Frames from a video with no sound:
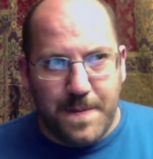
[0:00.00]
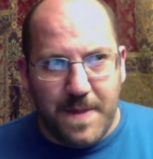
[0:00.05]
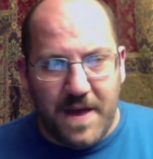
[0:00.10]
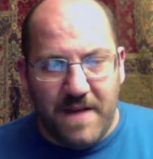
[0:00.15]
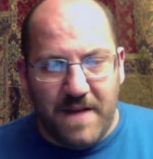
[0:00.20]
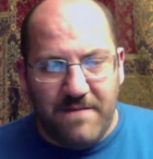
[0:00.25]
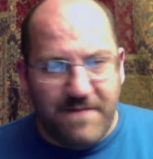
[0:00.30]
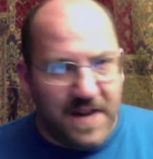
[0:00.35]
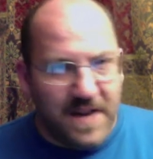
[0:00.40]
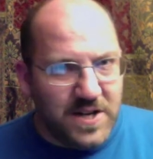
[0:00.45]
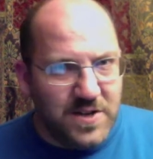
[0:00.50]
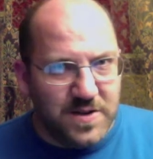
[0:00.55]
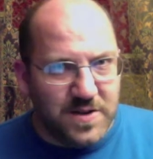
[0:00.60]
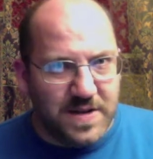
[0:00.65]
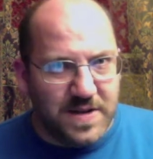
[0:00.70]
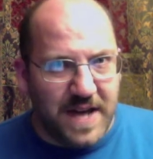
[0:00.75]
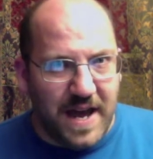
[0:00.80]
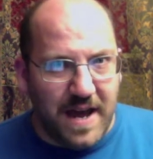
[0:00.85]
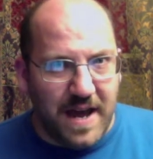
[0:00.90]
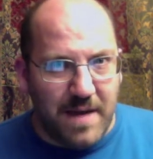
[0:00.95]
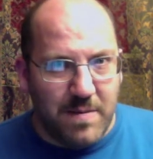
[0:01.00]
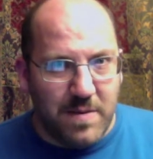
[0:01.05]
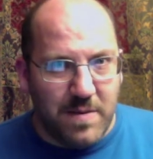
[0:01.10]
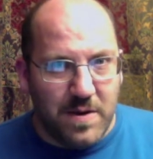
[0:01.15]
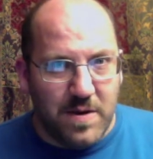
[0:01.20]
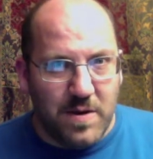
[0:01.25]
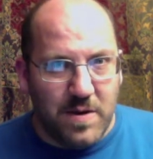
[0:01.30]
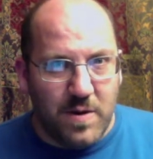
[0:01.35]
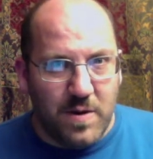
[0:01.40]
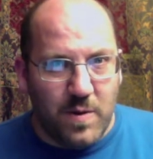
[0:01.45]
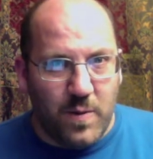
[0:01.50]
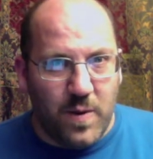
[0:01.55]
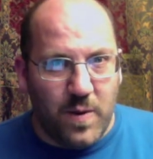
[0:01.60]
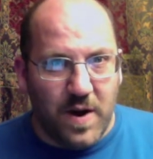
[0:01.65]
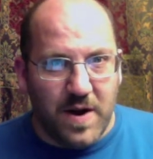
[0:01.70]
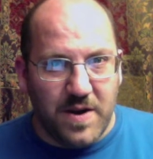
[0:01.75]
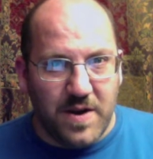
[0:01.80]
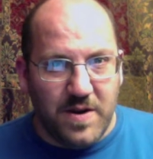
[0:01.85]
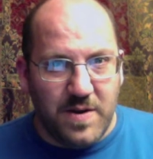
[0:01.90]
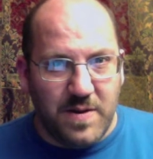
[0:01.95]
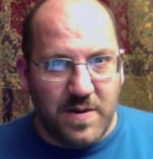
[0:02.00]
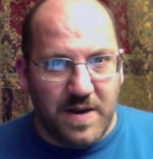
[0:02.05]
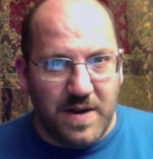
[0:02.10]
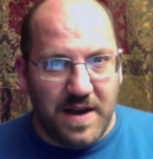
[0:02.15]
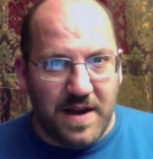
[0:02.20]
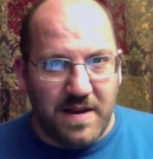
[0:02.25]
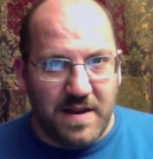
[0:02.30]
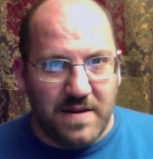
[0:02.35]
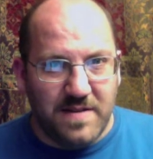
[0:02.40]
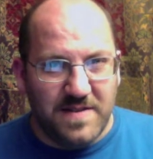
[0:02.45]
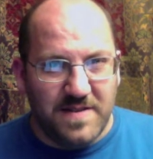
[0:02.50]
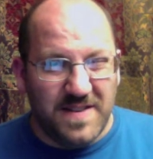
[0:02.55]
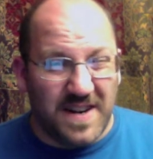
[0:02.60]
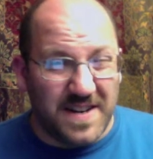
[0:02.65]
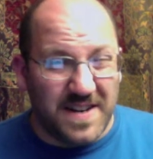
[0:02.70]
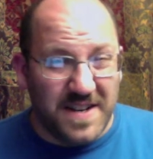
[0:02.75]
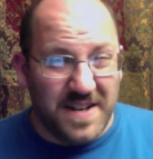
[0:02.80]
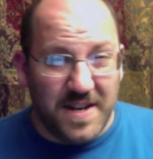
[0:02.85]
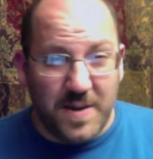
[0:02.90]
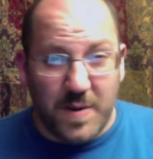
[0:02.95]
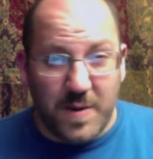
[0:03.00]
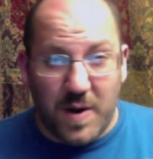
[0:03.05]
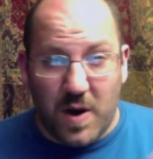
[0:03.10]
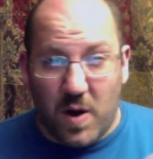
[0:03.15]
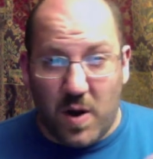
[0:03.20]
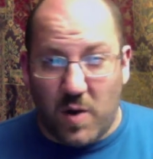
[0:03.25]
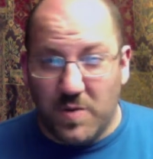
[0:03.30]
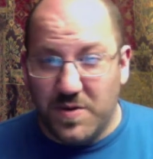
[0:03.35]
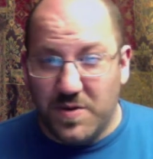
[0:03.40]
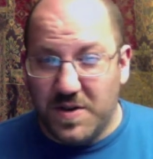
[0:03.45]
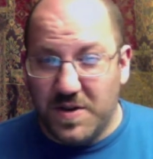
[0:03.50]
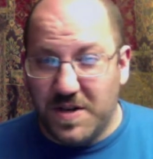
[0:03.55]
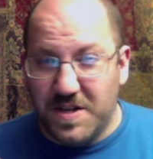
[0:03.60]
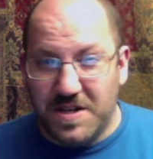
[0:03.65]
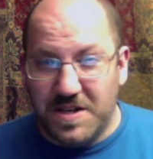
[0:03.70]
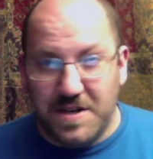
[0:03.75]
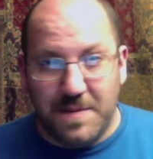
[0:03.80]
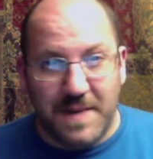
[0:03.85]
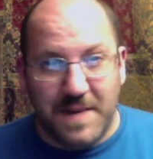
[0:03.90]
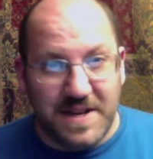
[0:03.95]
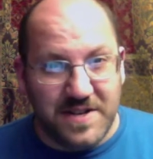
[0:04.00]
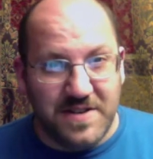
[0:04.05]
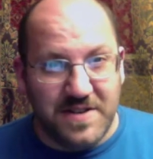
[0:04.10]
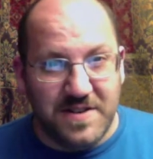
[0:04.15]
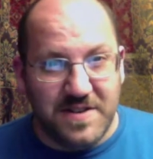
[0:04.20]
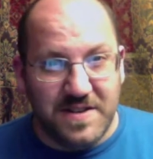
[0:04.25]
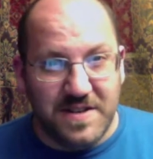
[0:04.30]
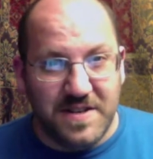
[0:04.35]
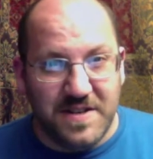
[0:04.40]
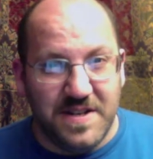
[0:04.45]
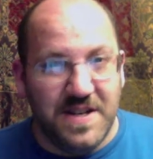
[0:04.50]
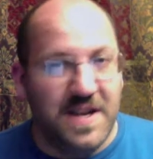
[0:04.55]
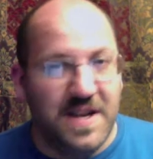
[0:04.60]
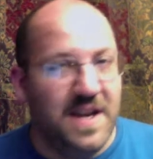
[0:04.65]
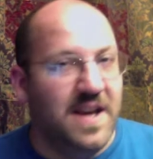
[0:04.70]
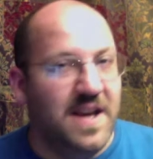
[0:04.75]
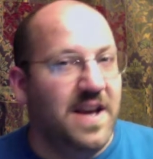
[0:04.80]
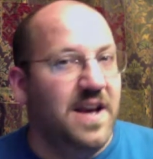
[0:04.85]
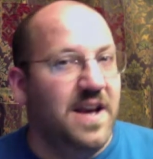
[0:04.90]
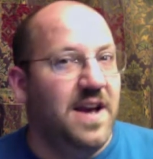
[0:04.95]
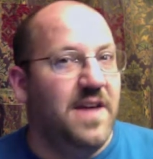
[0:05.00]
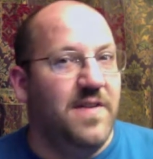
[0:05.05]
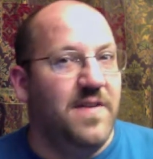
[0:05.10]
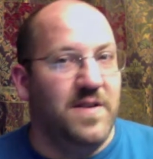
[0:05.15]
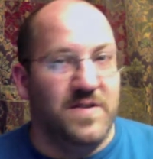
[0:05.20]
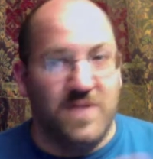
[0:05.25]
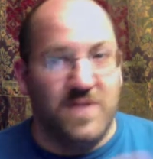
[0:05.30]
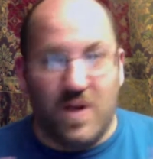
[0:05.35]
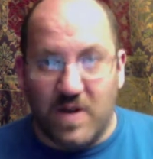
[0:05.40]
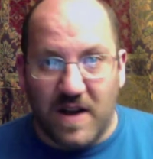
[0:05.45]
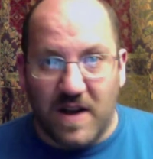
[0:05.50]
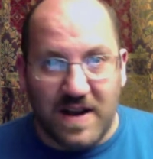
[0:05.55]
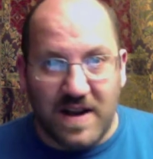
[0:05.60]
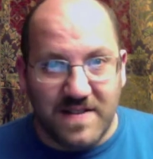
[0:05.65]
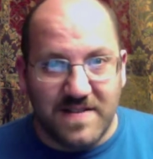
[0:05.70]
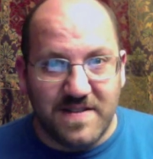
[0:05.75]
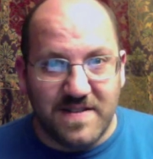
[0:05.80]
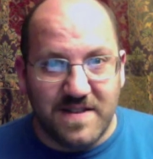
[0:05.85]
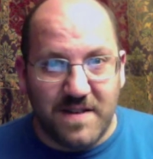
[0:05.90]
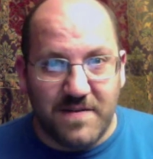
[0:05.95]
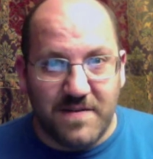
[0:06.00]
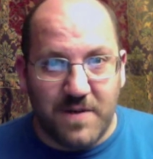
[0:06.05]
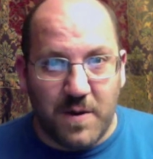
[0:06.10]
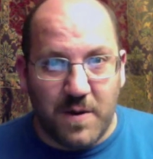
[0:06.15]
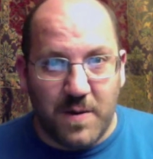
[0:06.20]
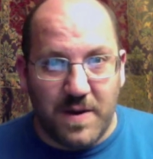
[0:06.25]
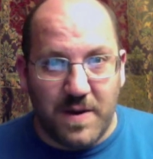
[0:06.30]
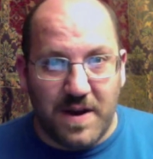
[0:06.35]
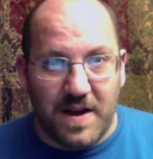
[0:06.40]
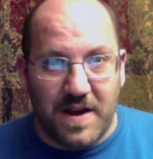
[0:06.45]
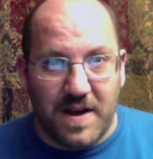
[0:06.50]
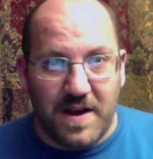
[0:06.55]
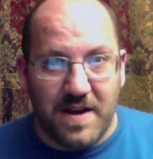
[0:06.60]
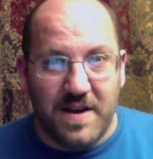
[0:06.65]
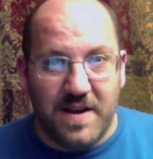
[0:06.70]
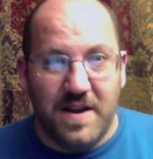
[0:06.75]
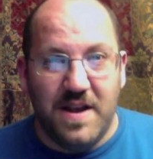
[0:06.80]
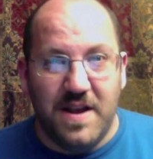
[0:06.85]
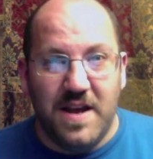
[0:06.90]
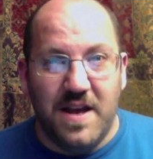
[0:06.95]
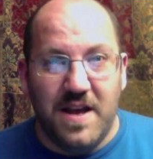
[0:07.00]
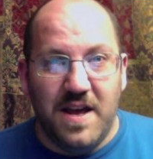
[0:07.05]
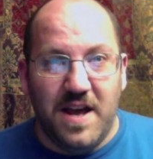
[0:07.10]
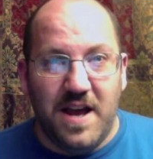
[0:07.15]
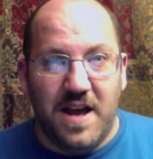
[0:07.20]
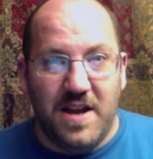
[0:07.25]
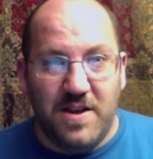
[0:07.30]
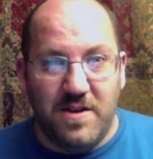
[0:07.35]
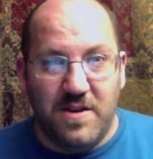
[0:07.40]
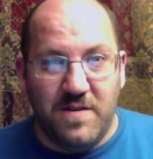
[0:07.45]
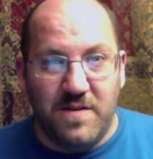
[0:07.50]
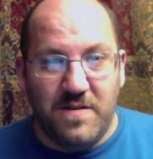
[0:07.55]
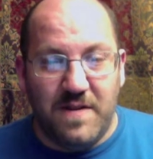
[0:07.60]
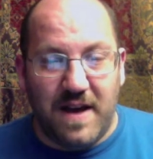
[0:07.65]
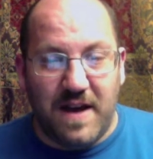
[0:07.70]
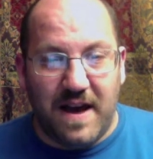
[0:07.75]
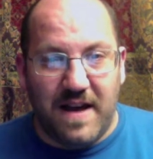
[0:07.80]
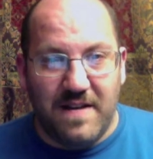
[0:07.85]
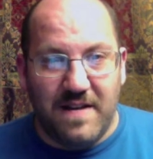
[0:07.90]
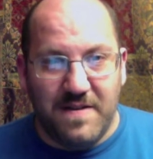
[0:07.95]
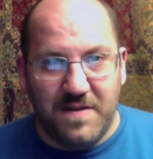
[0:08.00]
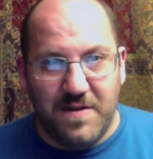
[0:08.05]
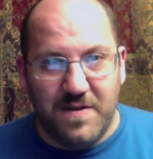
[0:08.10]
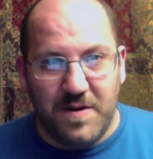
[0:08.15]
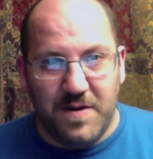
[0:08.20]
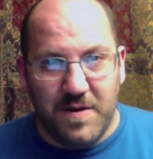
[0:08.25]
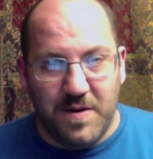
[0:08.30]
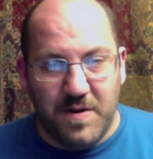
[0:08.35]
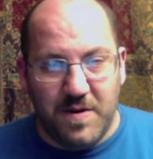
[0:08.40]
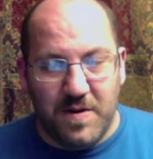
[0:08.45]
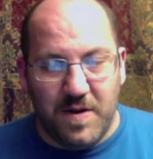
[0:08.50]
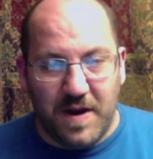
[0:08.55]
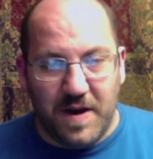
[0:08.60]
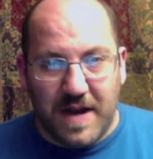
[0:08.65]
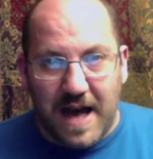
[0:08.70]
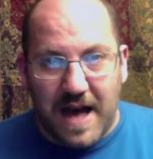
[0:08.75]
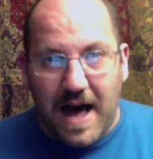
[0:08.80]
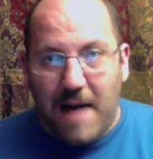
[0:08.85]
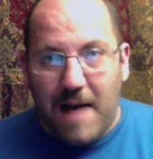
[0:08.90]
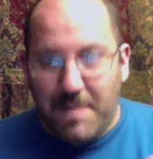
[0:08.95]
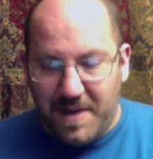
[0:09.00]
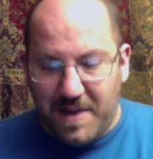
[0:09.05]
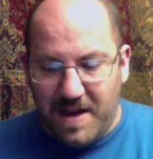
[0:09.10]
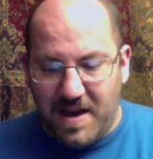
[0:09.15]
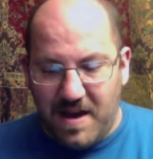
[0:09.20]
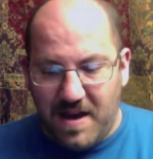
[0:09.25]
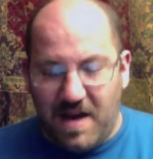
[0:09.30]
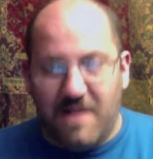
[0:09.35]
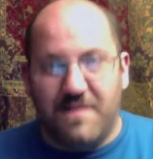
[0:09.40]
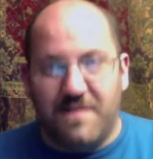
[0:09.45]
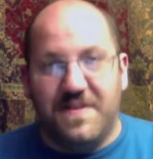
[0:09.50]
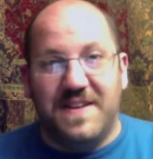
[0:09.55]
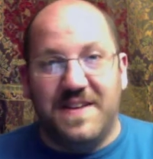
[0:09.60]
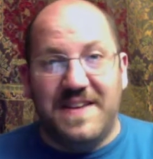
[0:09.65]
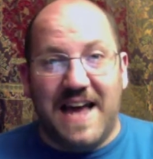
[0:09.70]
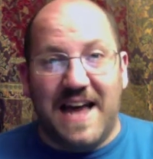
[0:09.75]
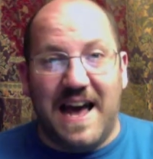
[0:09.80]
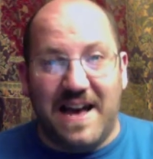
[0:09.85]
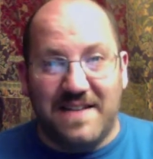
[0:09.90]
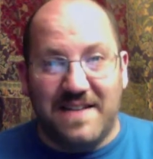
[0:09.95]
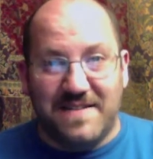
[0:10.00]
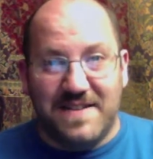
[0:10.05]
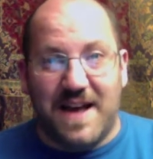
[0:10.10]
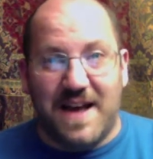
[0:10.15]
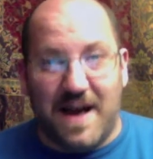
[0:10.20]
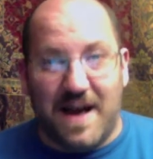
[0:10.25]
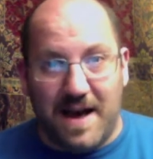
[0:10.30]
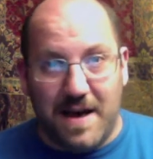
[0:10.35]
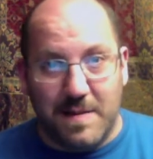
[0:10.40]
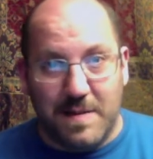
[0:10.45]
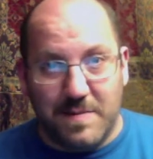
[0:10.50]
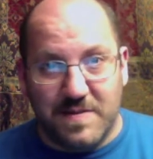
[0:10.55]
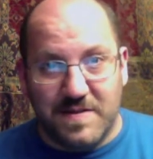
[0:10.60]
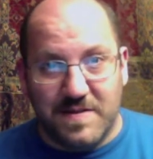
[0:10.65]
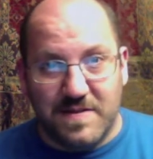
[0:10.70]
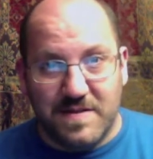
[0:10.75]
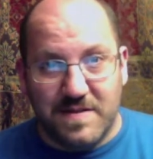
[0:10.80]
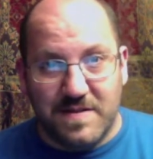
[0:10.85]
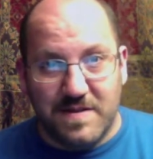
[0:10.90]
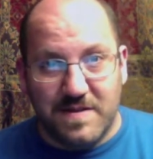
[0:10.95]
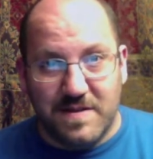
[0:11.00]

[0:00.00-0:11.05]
adventure game where you get sucked into an alternate dimension and there's all kinds of stuff going on and you've got the a copy of the Tass Times